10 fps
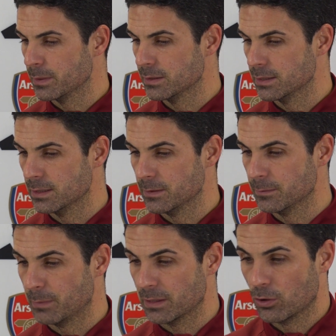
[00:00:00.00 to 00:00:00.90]

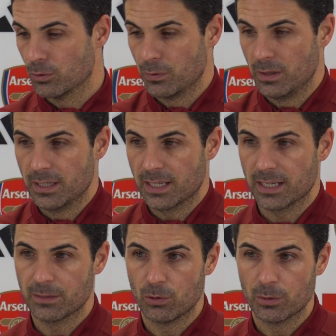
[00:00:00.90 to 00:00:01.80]
But hopefully they
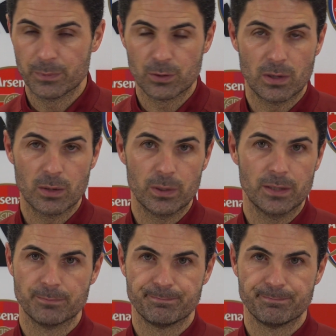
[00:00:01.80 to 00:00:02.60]
can evolve in the right way.